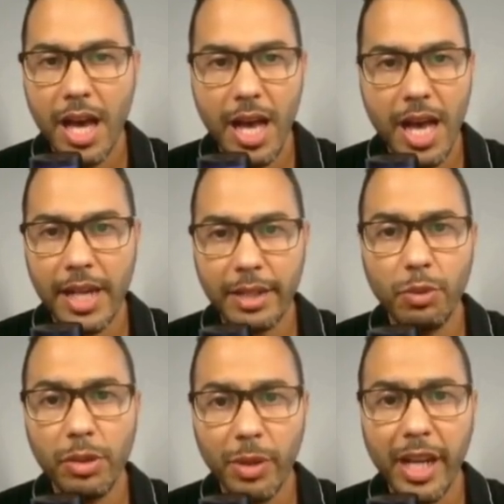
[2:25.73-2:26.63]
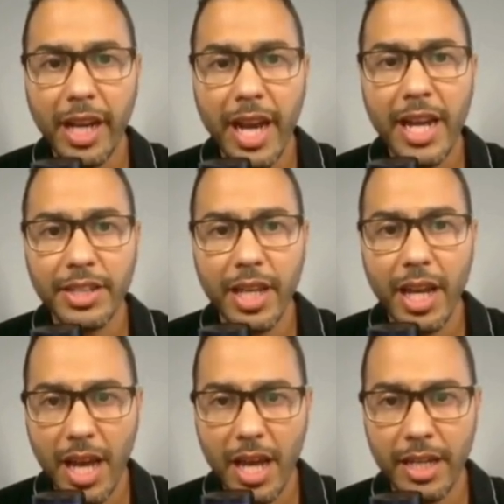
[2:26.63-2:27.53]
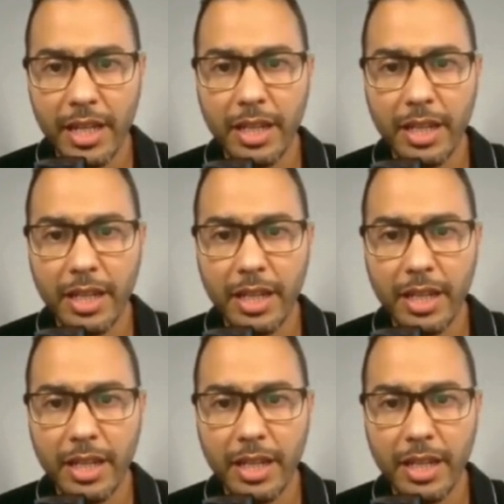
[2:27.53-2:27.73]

and it will recognize it and